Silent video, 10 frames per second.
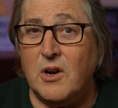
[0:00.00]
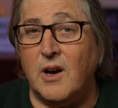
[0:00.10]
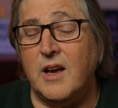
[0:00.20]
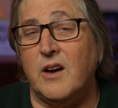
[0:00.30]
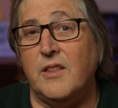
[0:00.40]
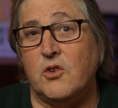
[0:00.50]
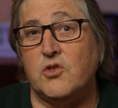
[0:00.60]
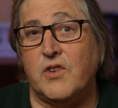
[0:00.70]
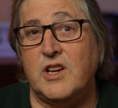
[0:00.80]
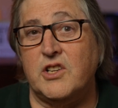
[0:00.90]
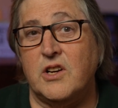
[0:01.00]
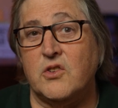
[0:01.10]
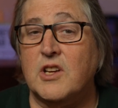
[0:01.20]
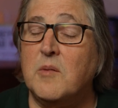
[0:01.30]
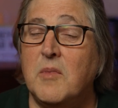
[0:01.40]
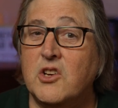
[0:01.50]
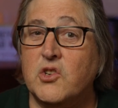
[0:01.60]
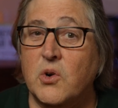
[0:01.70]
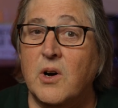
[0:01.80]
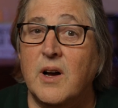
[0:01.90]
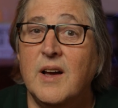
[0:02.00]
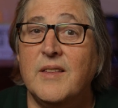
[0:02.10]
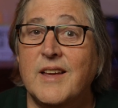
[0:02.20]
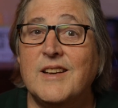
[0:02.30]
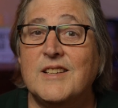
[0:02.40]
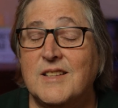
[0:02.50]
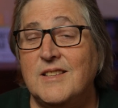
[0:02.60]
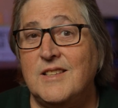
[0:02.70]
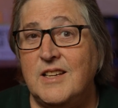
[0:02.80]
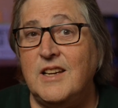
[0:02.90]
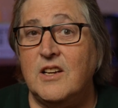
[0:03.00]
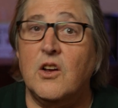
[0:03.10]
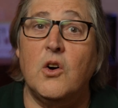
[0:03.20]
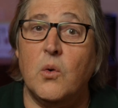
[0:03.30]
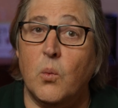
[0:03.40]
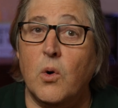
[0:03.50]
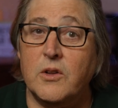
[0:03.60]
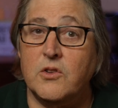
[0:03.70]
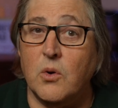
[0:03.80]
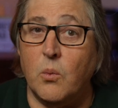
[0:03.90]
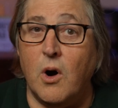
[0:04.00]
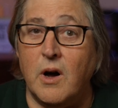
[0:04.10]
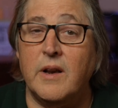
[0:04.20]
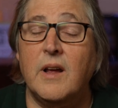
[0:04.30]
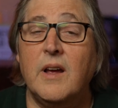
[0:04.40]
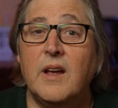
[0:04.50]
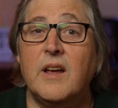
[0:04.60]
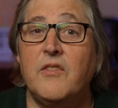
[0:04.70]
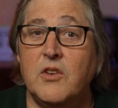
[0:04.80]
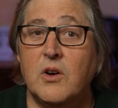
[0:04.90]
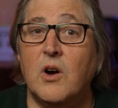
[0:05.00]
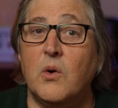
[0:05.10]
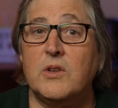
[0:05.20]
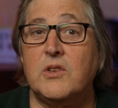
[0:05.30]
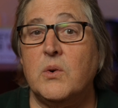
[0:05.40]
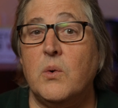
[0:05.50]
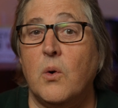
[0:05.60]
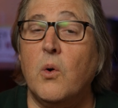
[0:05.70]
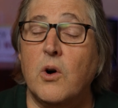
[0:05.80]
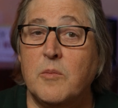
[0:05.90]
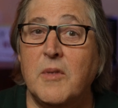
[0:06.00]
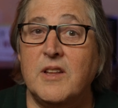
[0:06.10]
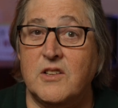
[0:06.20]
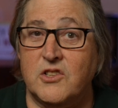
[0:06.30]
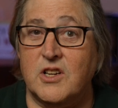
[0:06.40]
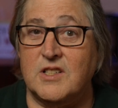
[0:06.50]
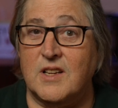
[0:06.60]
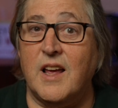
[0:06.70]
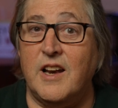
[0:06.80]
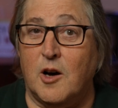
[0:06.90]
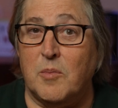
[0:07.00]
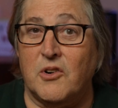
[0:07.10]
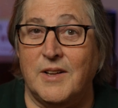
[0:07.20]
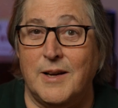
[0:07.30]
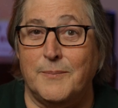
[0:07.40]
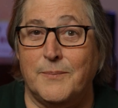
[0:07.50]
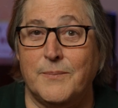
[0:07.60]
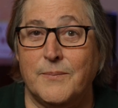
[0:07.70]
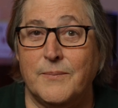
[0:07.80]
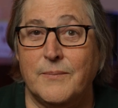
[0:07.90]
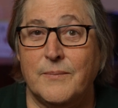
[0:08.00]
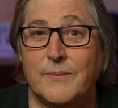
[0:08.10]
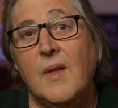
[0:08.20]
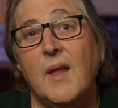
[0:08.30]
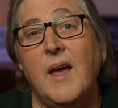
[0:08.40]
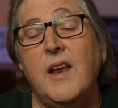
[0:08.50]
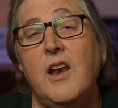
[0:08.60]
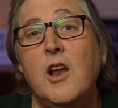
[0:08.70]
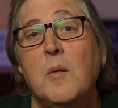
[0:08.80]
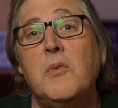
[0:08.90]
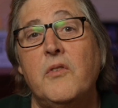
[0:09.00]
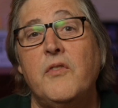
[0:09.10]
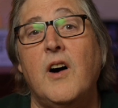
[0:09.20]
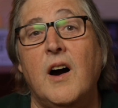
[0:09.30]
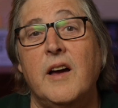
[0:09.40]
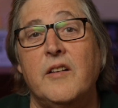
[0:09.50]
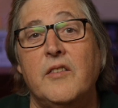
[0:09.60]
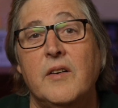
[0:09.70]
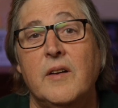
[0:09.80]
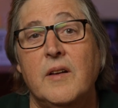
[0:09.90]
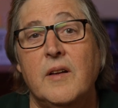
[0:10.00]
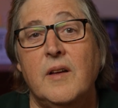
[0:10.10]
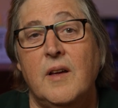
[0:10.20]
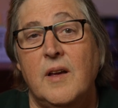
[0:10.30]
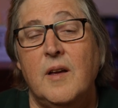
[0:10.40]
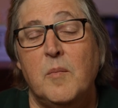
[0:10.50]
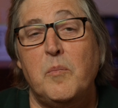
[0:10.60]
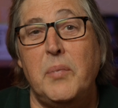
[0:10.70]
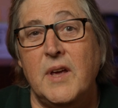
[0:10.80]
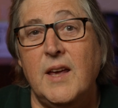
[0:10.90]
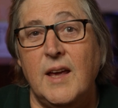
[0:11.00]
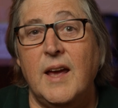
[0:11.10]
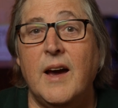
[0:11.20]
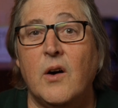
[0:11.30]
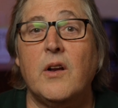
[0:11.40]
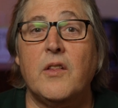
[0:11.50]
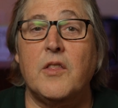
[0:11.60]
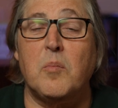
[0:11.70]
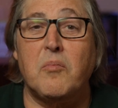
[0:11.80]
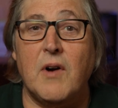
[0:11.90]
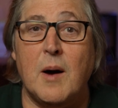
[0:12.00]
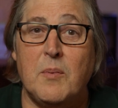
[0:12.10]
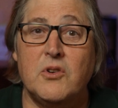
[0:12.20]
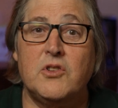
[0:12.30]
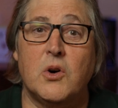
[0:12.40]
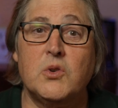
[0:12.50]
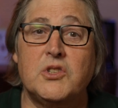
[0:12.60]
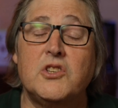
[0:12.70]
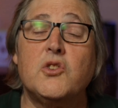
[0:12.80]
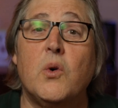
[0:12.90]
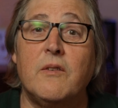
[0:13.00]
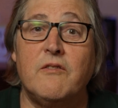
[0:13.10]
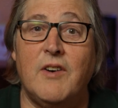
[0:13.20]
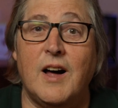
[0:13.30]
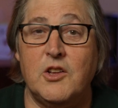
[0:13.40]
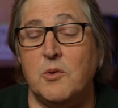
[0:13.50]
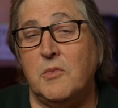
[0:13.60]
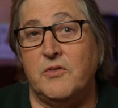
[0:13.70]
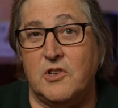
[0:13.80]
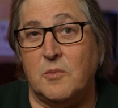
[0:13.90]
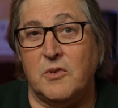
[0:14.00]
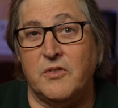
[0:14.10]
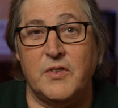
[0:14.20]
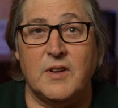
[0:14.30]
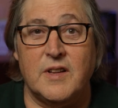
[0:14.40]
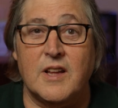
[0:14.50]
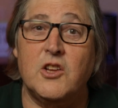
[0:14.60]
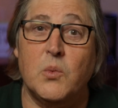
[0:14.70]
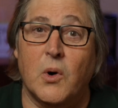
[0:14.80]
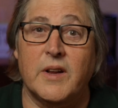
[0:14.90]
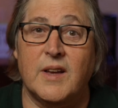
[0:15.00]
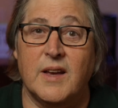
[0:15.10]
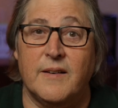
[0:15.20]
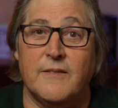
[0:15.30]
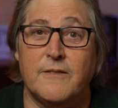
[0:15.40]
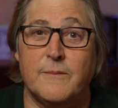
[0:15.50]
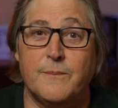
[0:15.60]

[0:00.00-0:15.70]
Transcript: eye on those ratios and make sure that it is indeed 1-to-1 if you're going to augment just an upper lip. And number 5, picking out the proper dosage or volume of dermal filler that you want to give.